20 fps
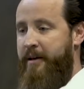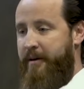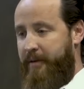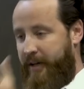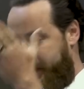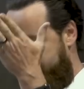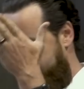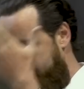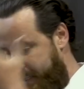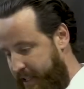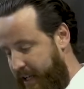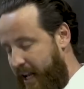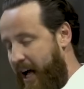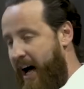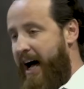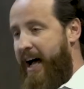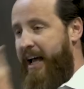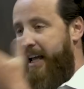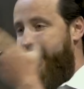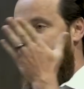Because they
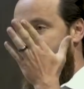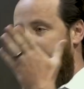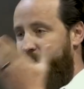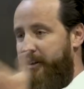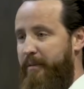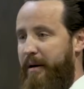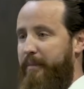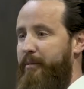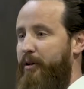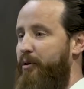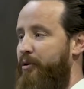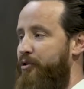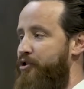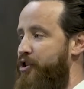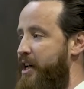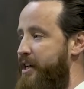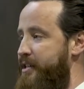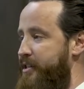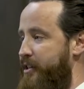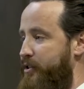deny the biblical
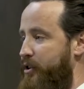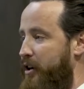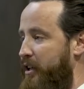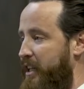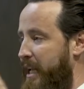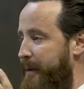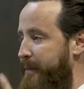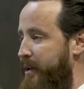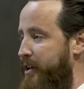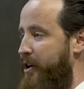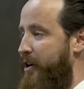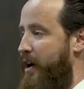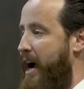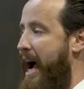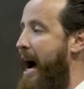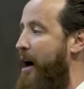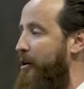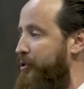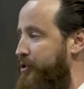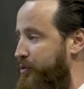Jesus. Don't let them into your
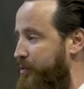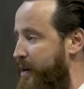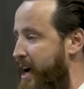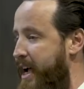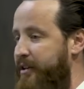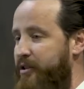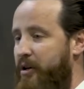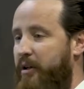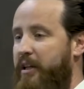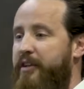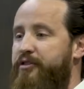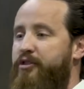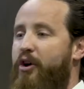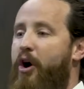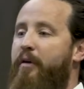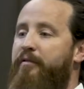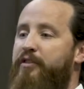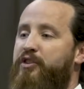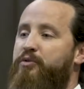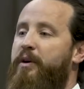house, right? Don't let
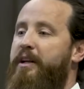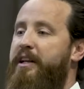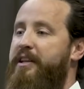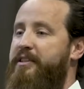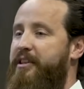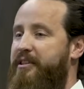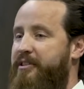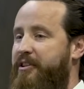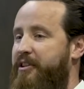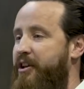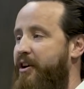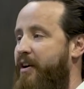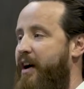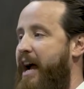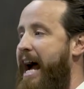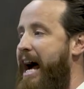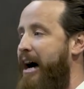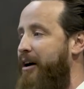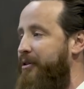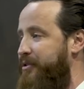Jehovah's Witnesses into your
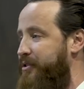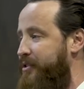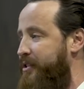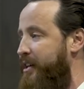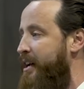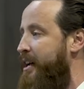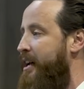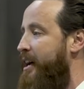house.